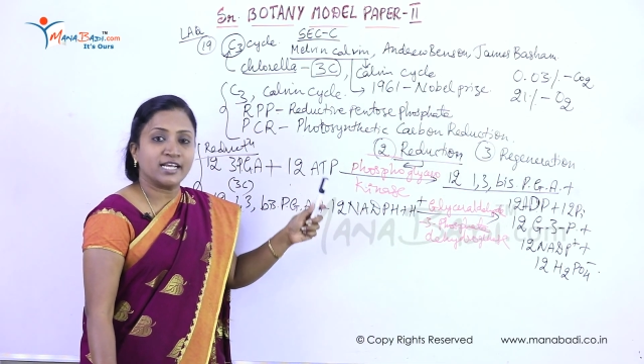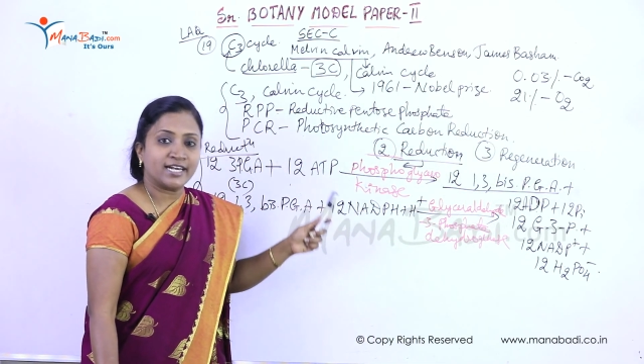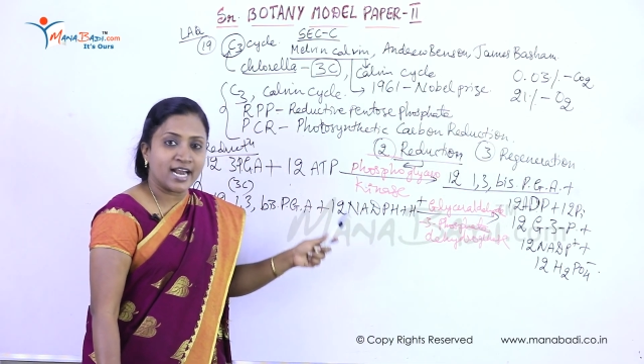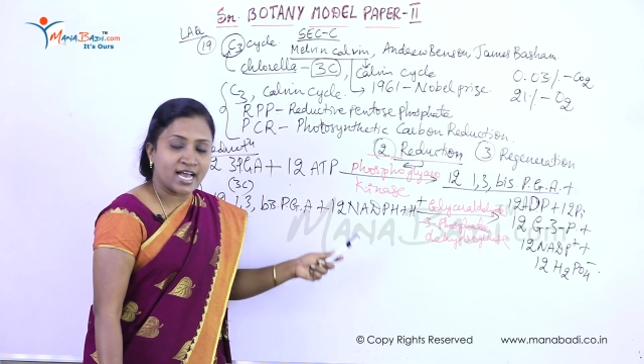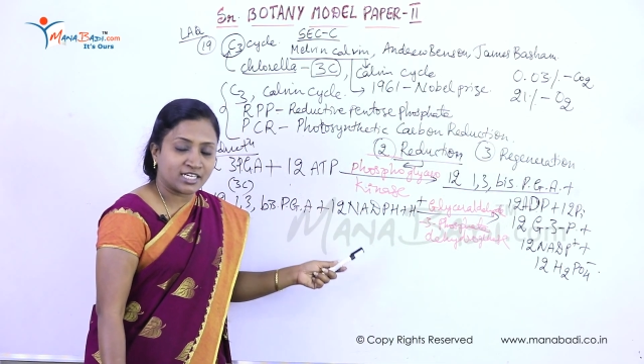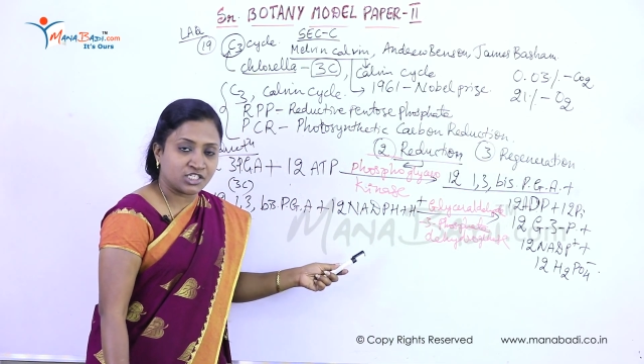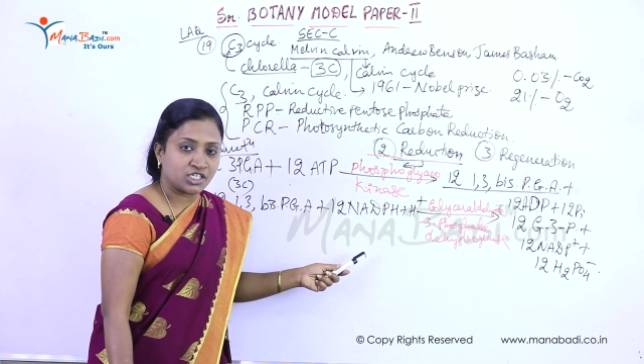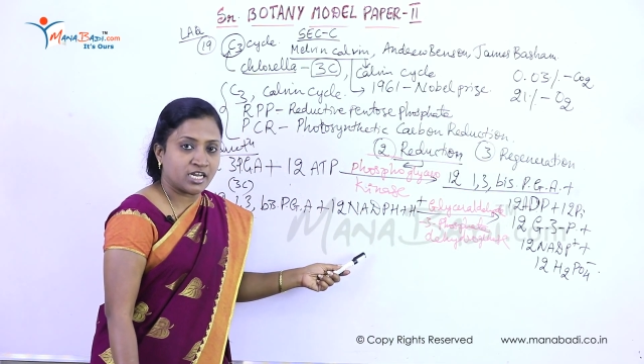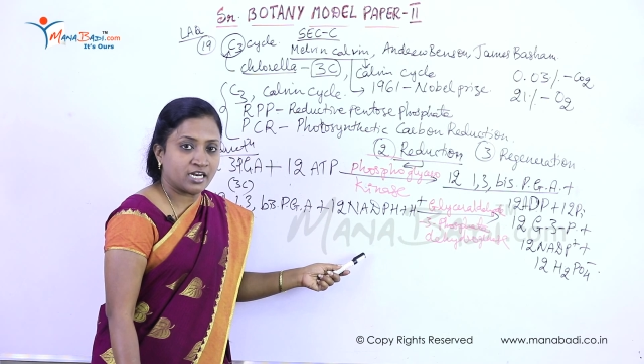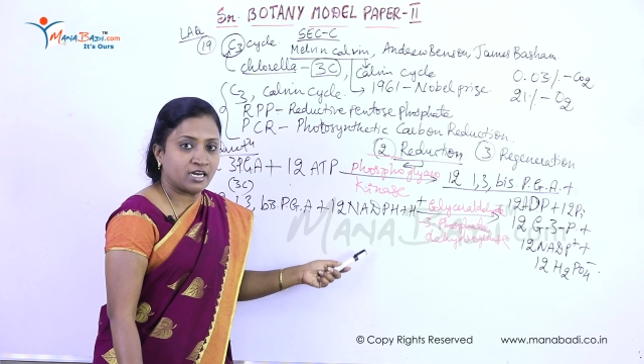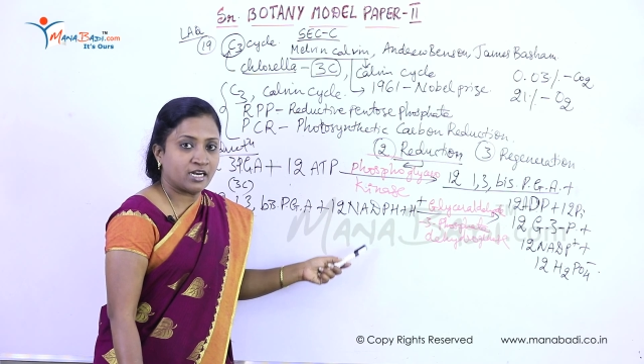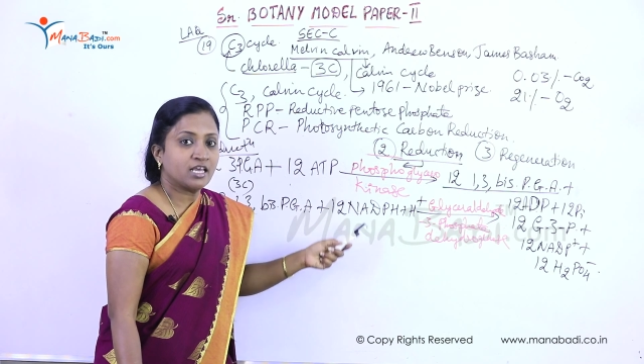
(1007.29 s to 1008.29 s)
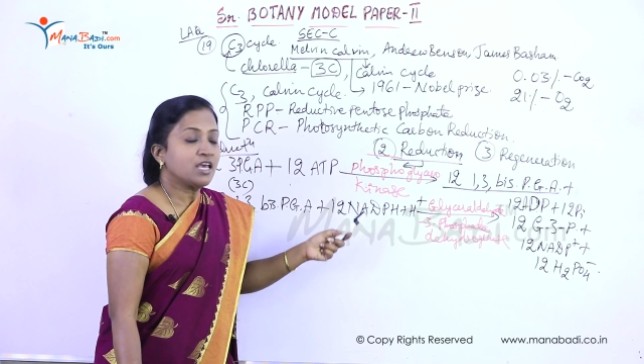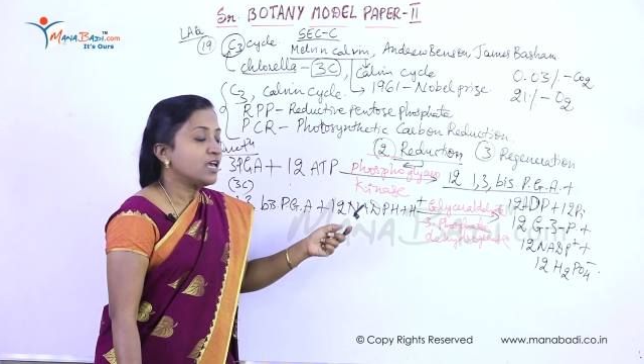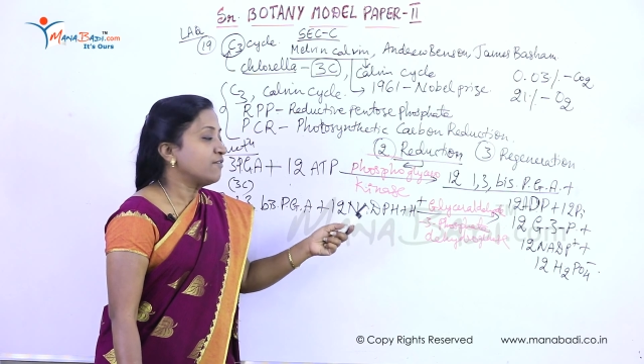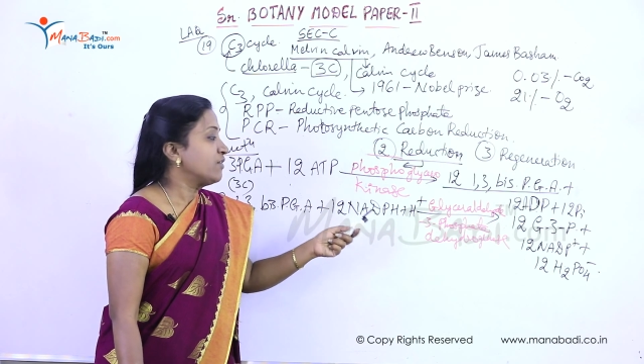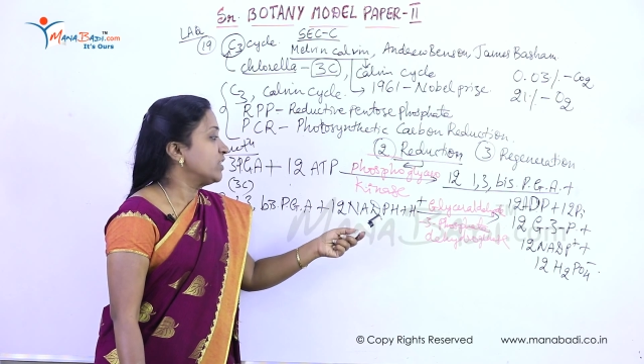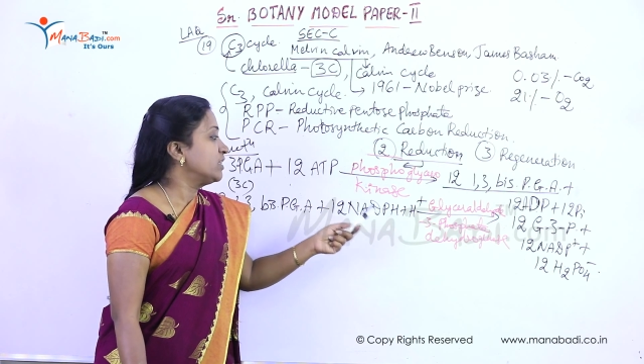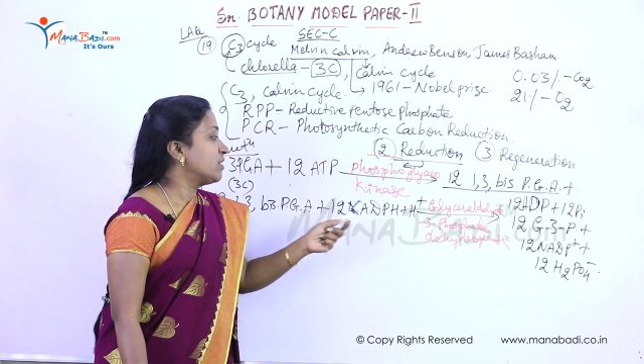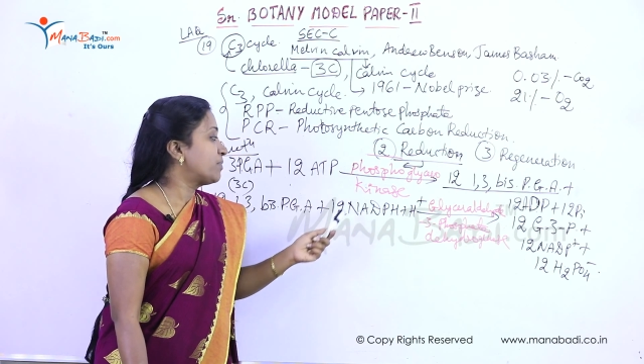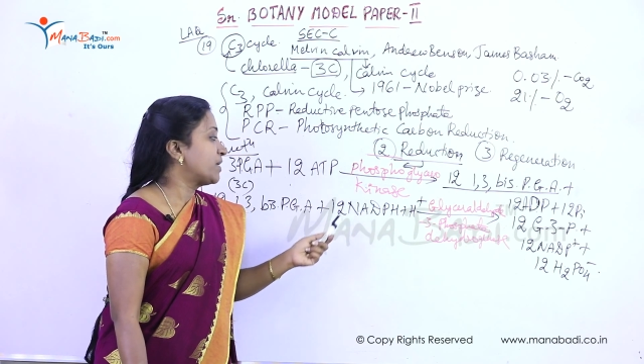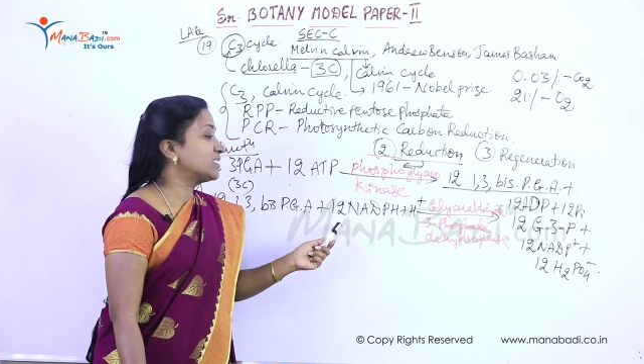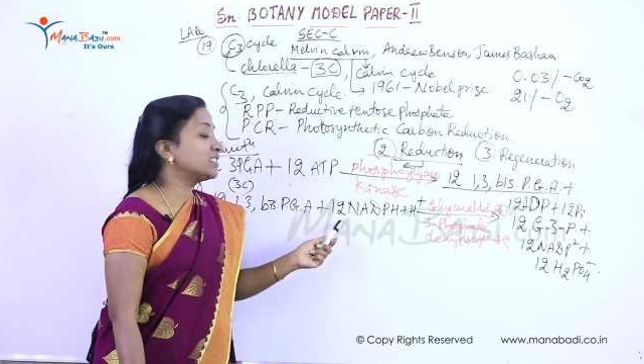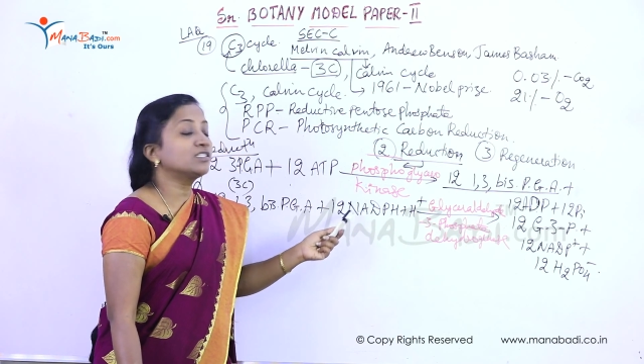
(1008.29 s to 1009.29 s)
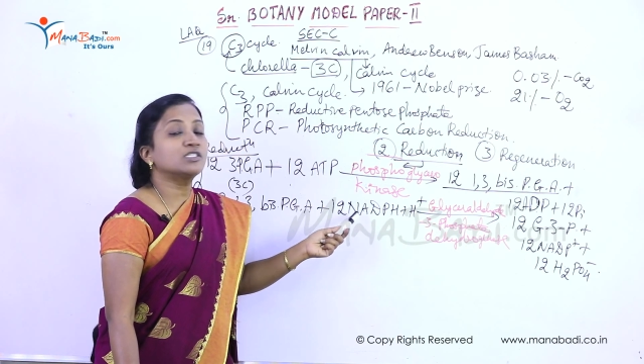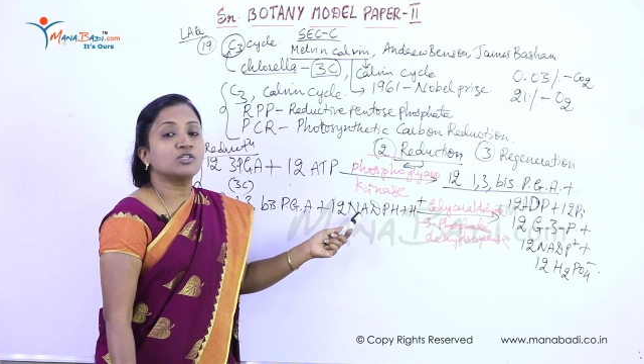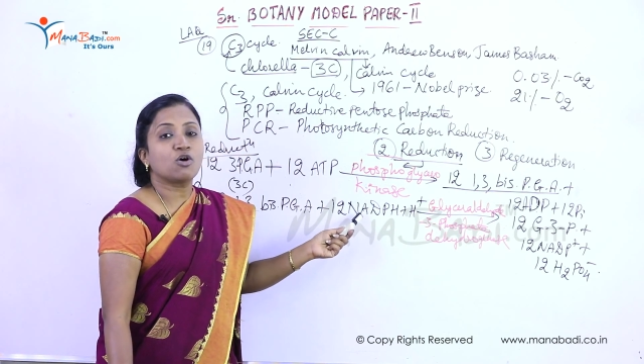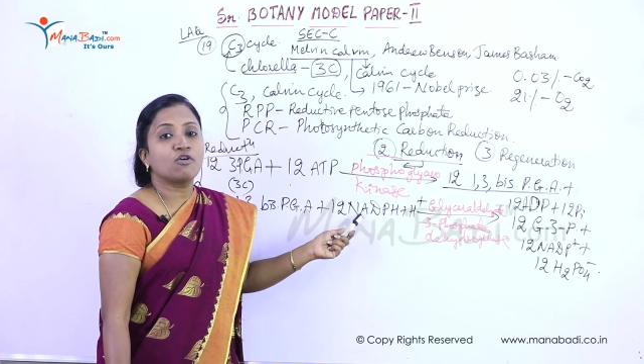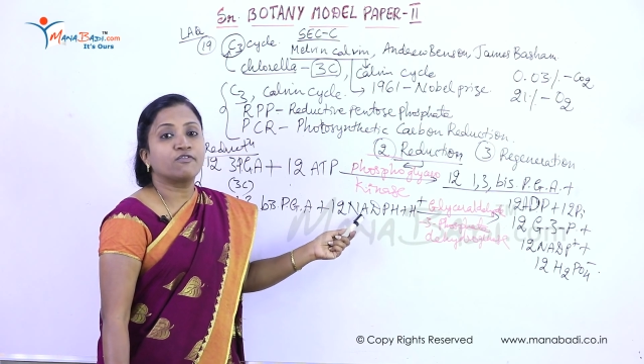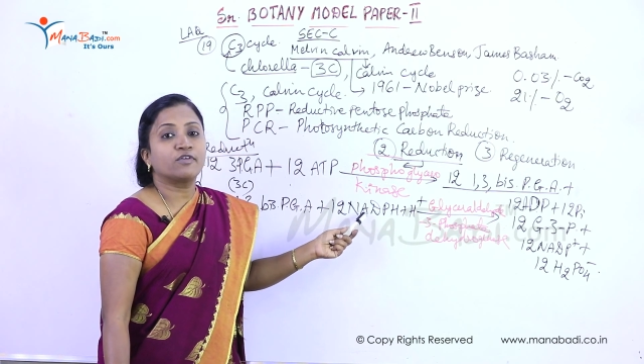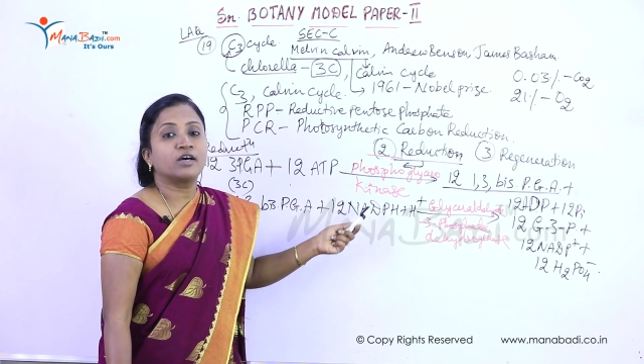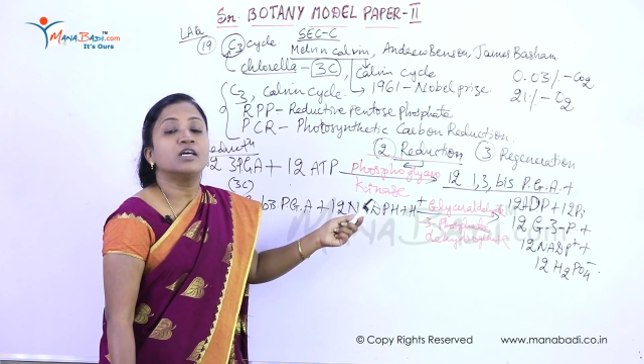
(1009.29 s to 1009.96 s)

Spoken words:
reduction in the presence of